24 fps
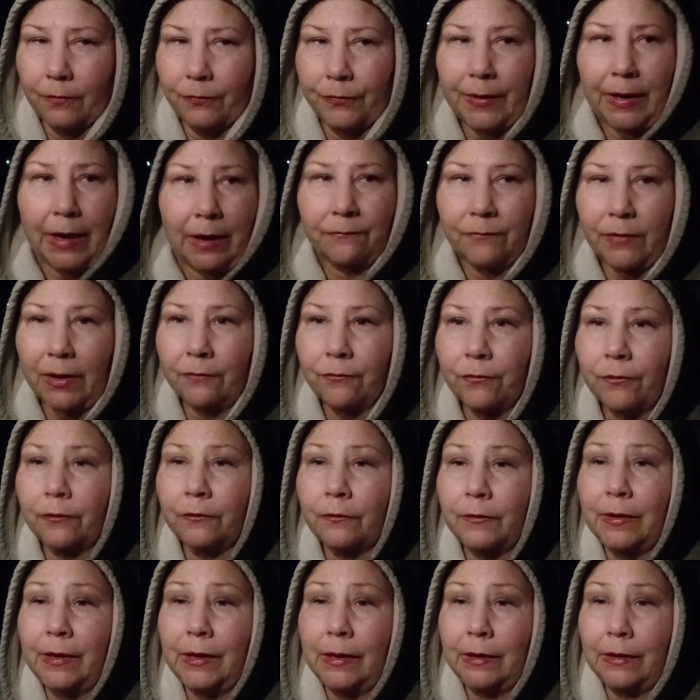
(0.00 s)
than I've ever
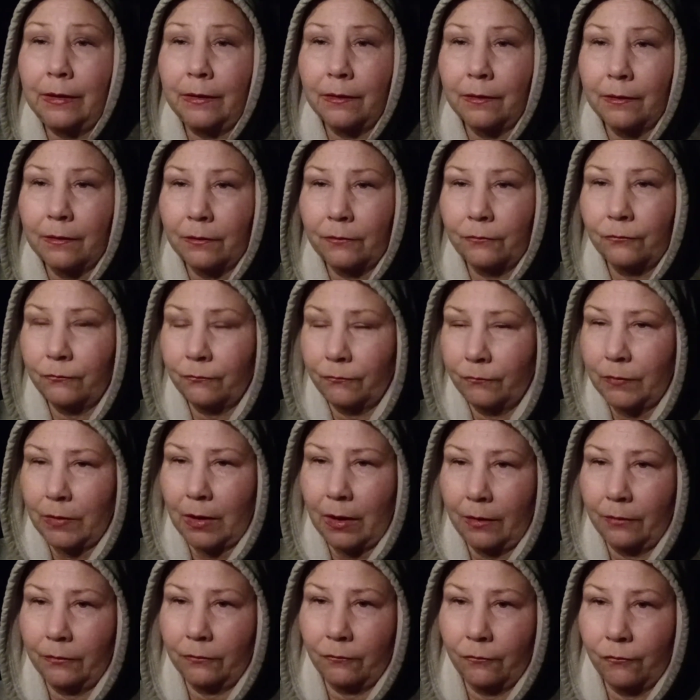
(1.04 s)
seen
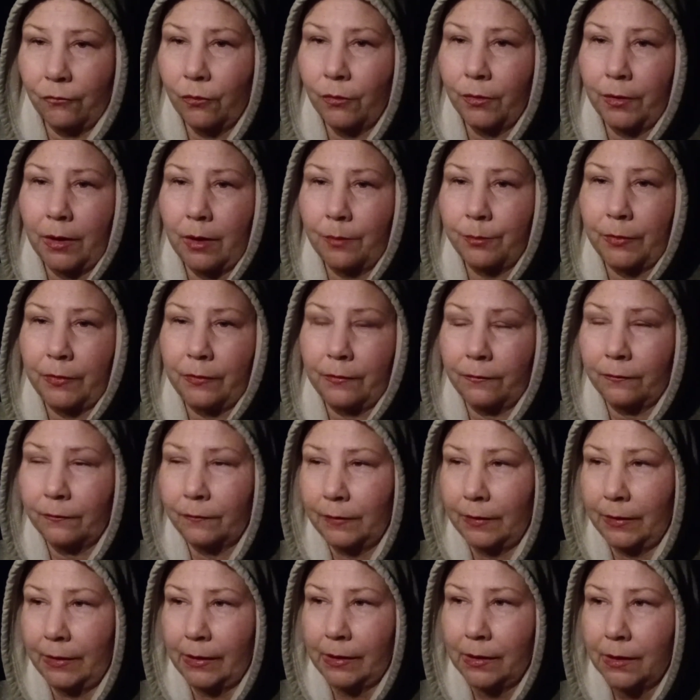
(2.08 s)
uh, growing up in this
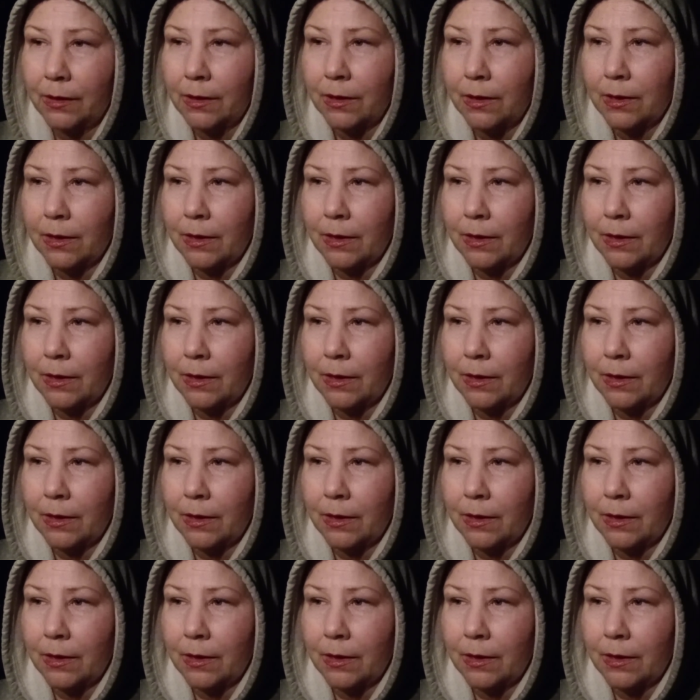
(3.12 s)
city.